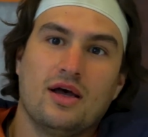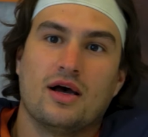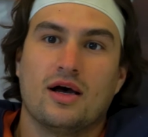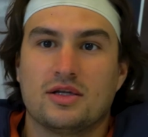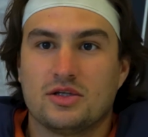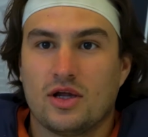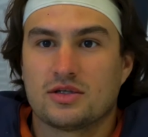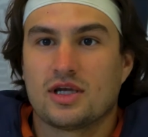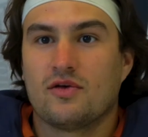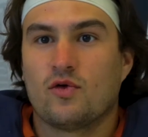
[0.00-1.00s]
to the other
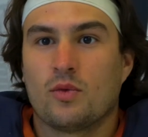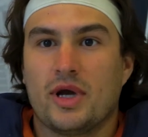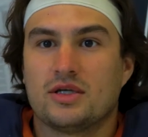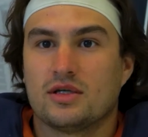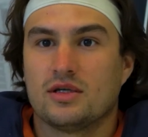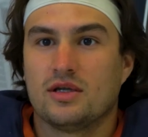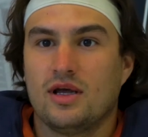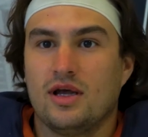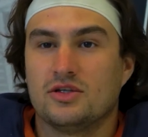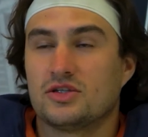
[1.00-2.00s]
side of formation,
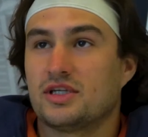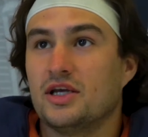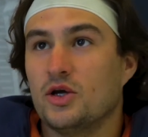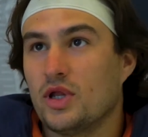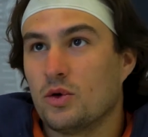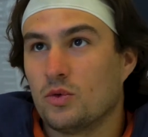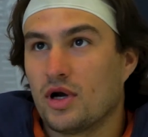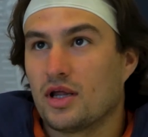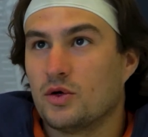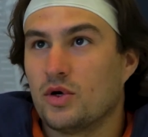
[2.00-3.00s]
just seeing who they would run
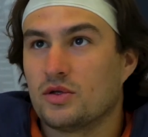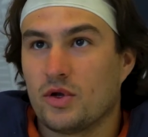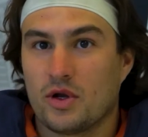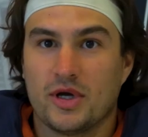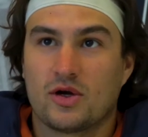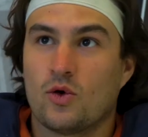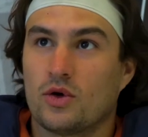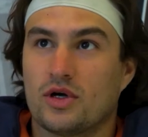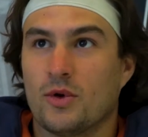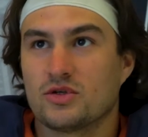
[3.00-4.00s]
out there with him, whether it be a
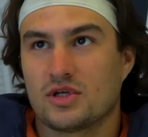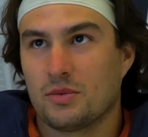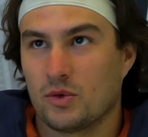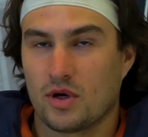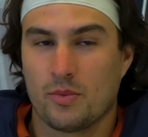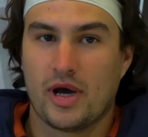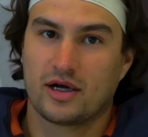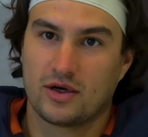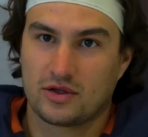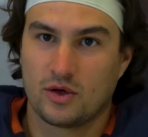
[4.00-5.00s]
corner. Most of the time they run a
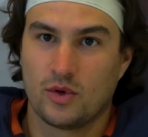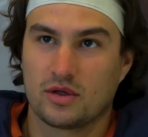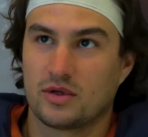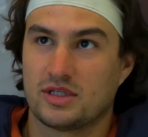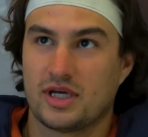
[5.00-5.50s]
backer out there with him because